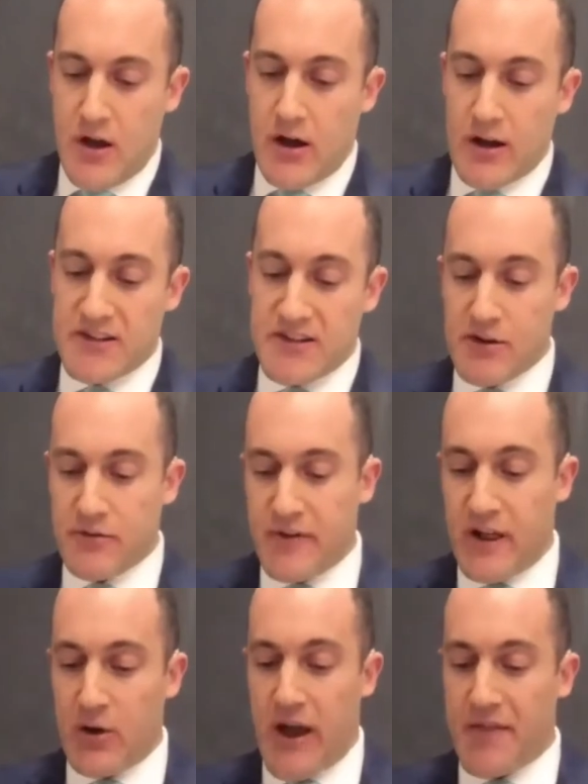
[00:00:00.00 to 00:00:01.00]
Senior
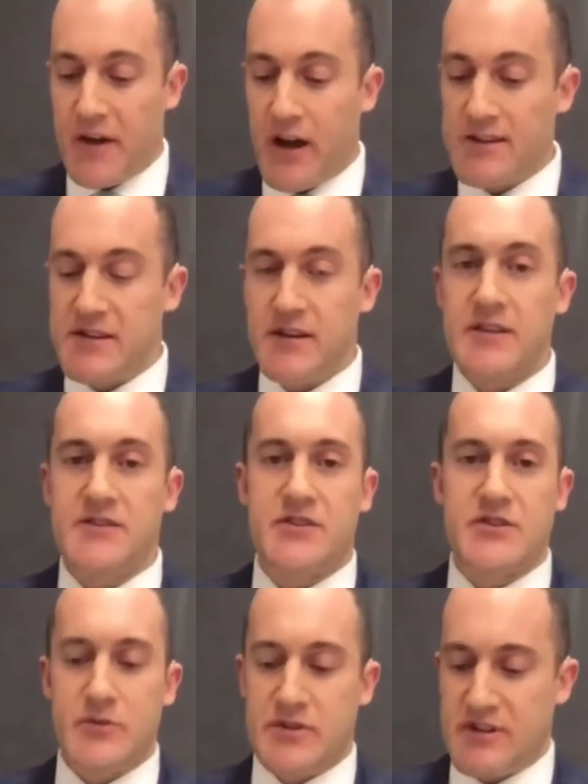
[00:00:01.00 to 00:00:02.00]
Fellow at the Hudson
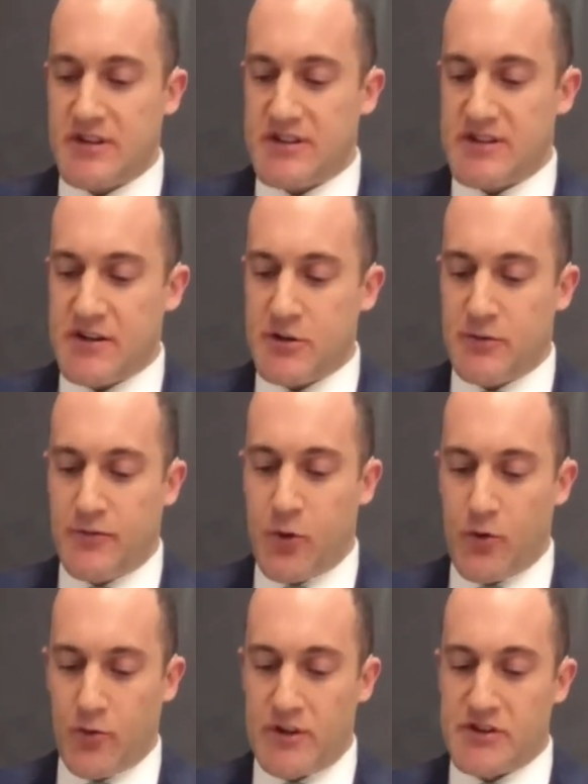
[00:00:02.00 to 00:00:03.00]
Institute's Center
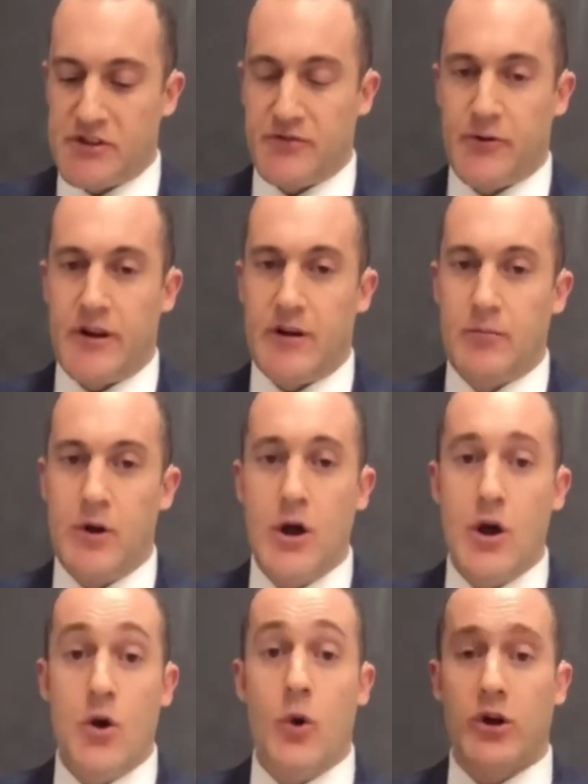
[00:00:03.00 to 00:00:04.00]
for Religious Freedom.
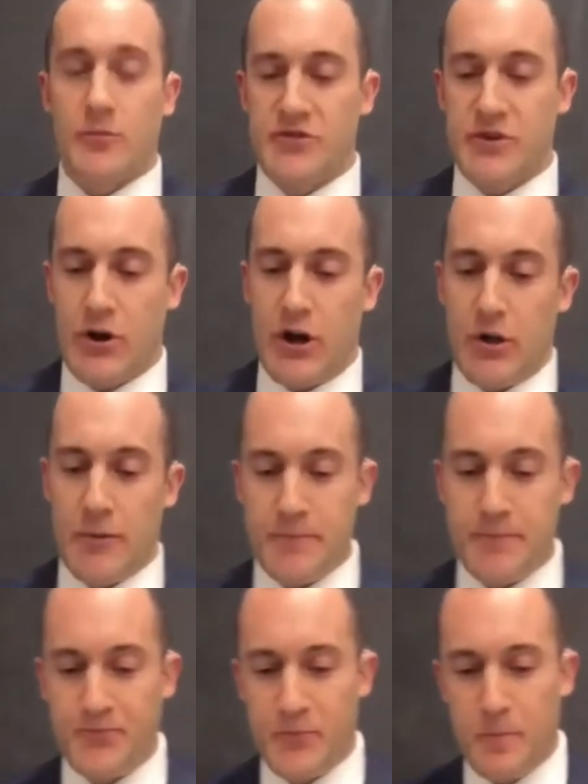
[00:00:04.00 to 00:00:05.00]
Welcome to you all.